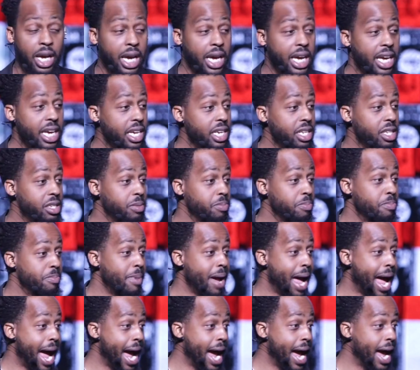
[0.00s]
He's
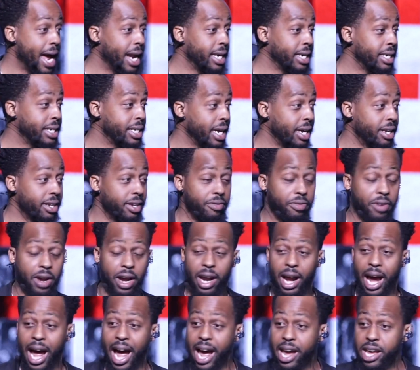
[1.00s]
mad telling the
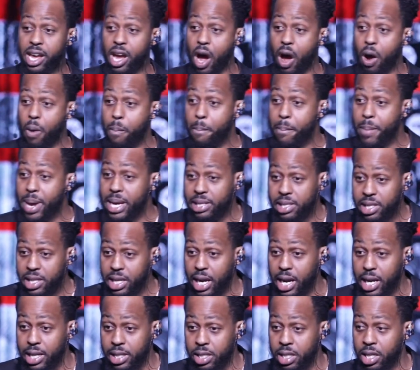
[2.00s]
fire, how y'all
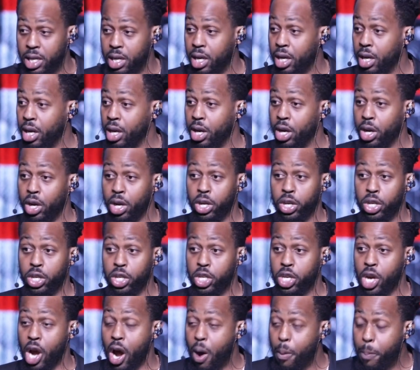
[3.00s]
missed us?
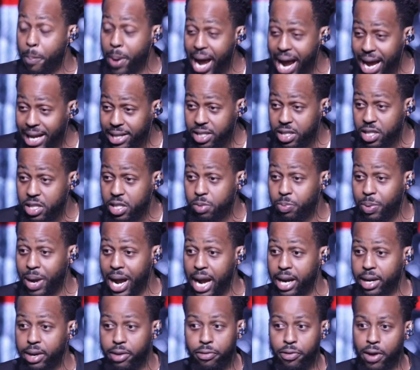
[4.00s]
Y'all passed us
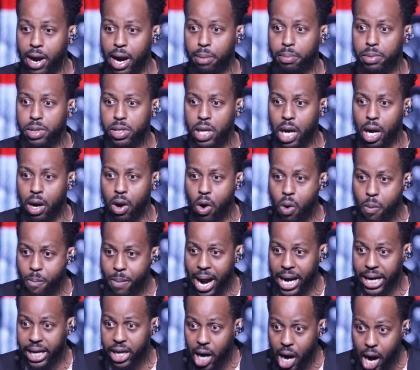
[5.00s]
by. And the fireman's like, oh
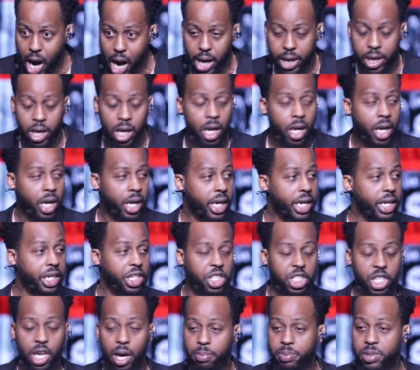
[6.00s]
my God. He
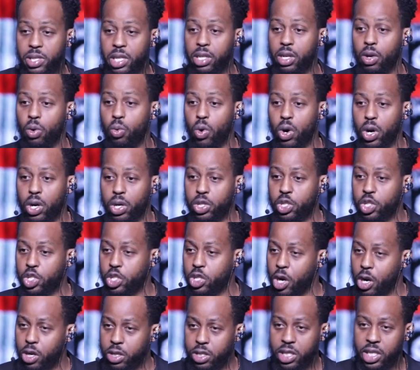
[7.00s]
jumps into work,
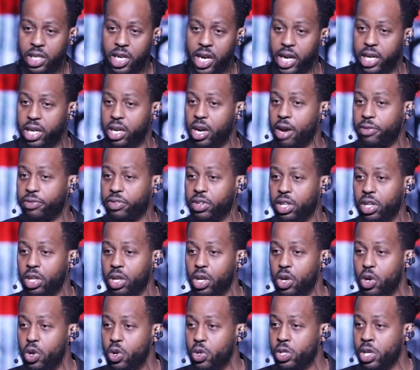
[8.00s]
starts cutting off the
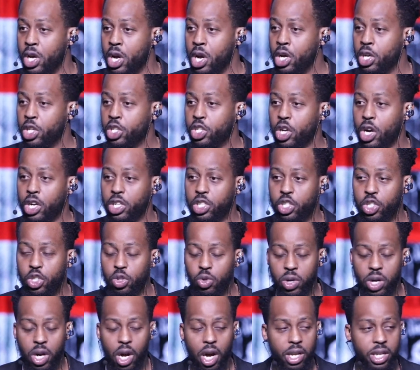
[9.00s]
clothes, starts
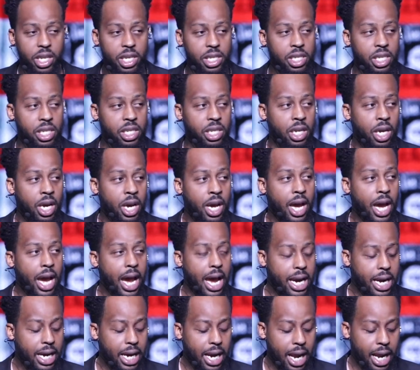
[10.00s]
doing all this. And,
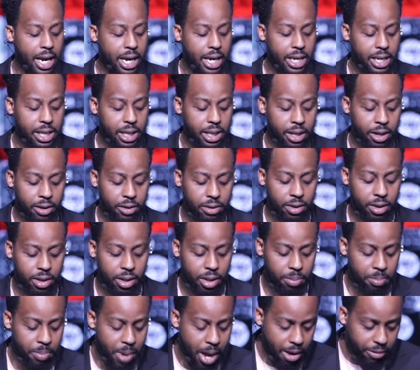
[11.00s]
and, and he, the,
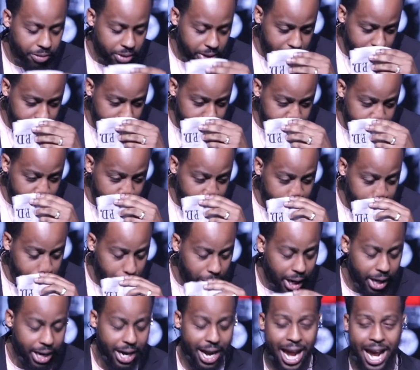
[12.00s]
Melvin sits there
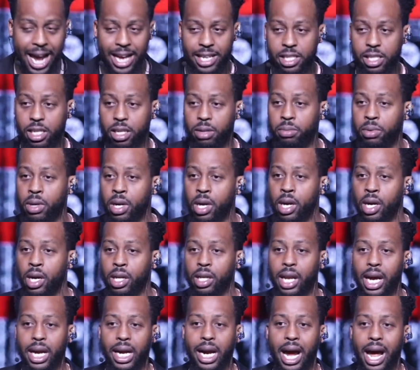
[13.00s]
trying to ask him,
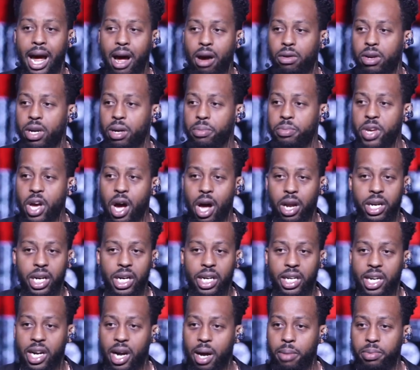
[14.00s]
like, how come y'all
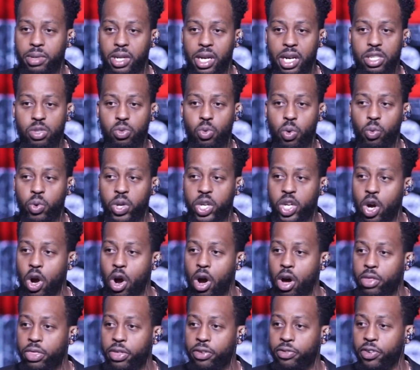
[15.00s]
didn't come to us when we
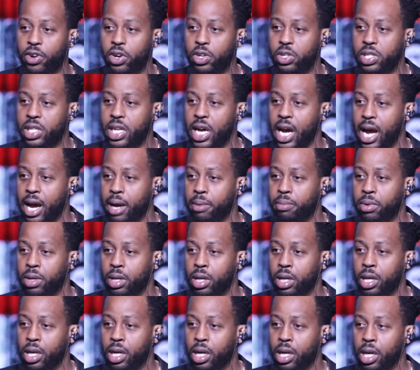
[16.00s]
called the first time?
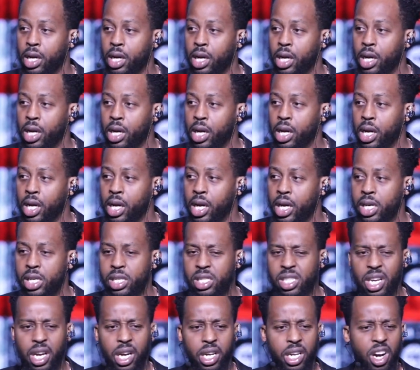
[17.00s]
He
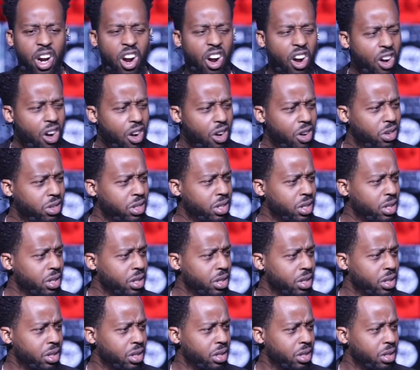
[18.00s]
said, called?
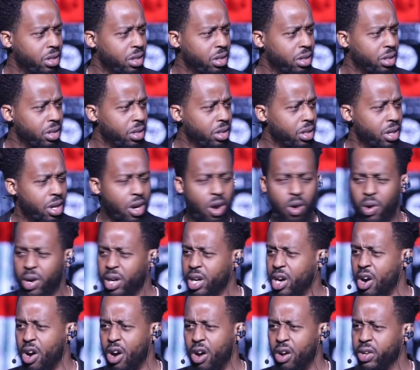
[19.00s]
No
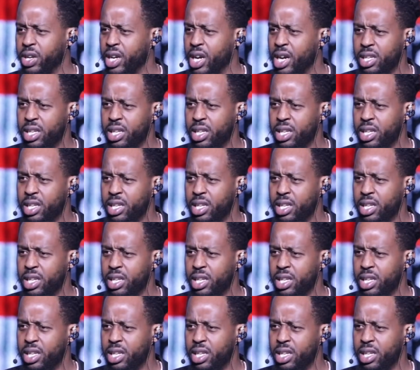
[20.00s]
one called